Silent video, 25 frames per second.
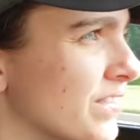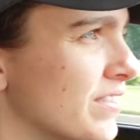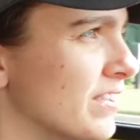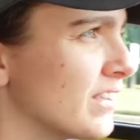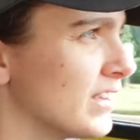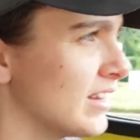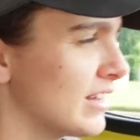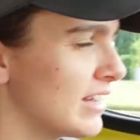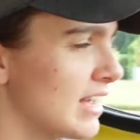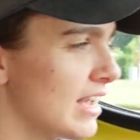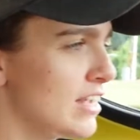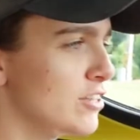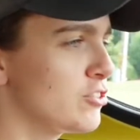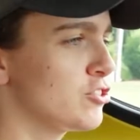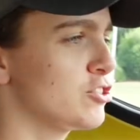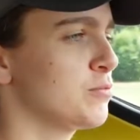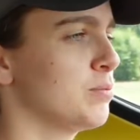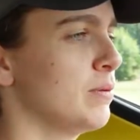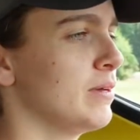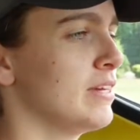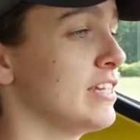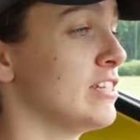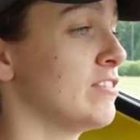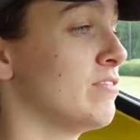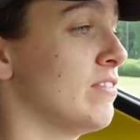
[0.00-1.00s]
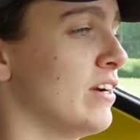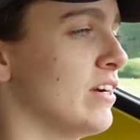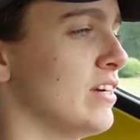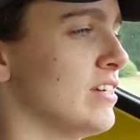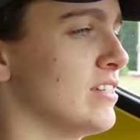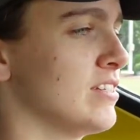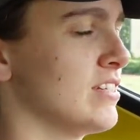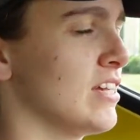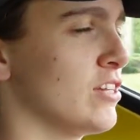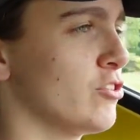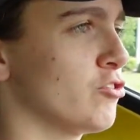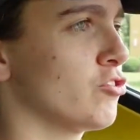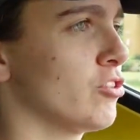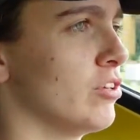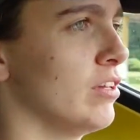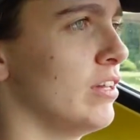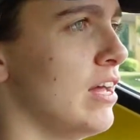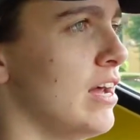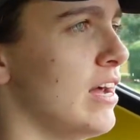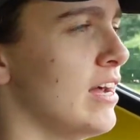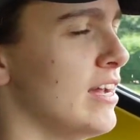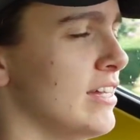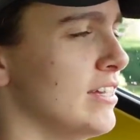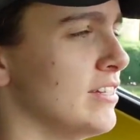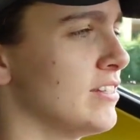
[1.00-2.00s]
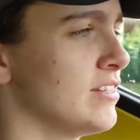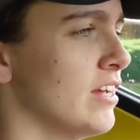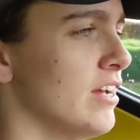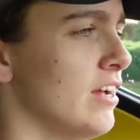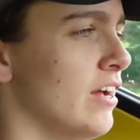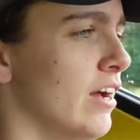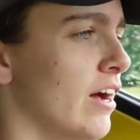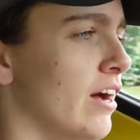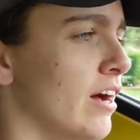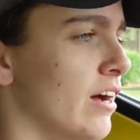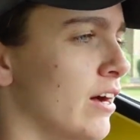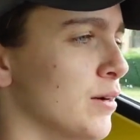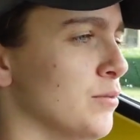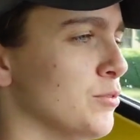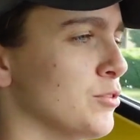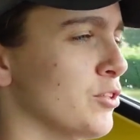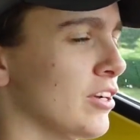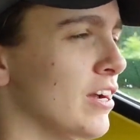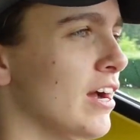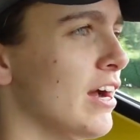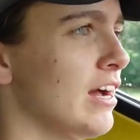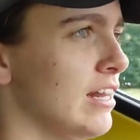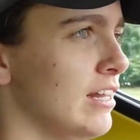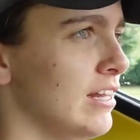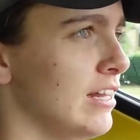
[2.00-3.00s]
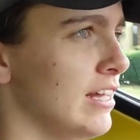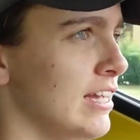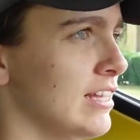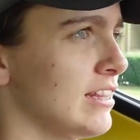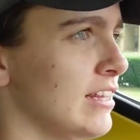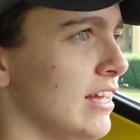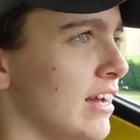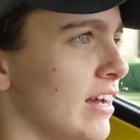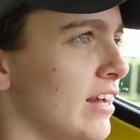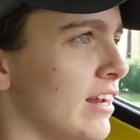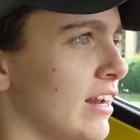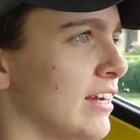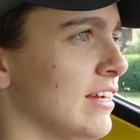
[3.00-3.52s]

The gauge display is very centralized, so I kind of like that.